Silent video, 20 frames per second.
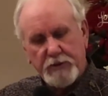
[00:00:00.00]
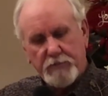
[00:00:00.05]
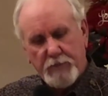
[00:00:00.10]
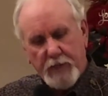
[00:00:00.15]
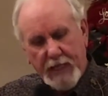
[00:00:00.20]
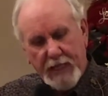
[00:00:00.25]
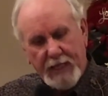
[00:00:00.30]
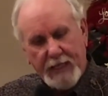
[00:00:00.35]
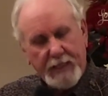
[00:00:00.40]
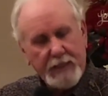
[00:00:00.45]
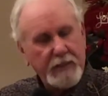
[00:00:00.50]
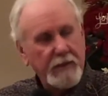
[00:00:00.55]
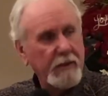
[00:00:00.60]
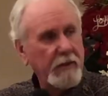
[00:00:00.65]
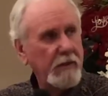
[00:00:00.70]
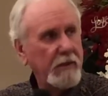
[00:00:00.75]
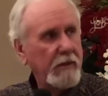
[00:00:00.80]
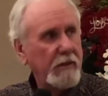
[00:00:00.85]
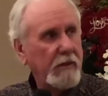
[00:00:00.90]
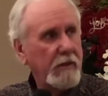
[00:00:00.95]
back
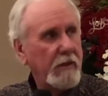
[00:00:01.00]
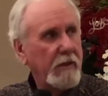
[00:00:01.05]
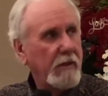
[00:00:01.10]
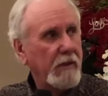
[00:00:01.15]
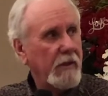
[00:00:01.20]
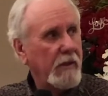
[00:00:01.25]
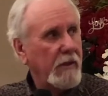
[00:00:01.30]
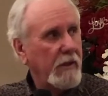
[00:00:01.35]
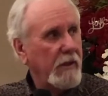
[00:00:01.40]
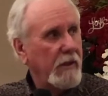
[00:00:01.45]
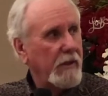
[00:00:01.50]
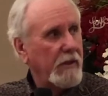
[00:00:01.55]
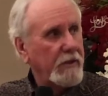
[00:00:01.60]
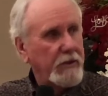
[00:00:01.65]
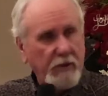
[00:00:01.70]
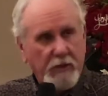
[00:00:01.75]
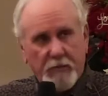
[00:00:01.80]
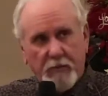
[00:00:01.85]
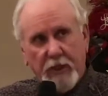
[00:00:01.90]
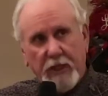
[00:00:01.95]

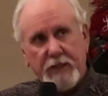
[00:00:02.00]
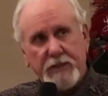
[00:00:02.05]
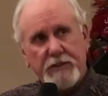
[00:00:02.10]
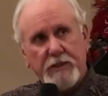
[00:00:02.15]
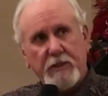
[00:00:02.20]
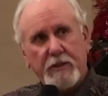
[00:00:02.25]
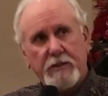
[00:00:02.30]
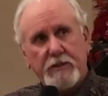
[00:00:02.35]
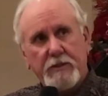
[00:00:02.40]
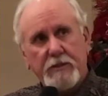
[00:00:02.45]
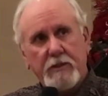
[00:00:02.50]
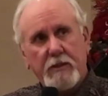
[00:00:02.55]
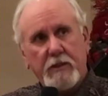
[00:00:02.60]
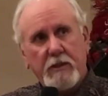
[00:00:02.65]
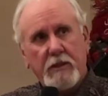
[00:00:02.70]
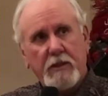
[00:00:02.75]
to the basics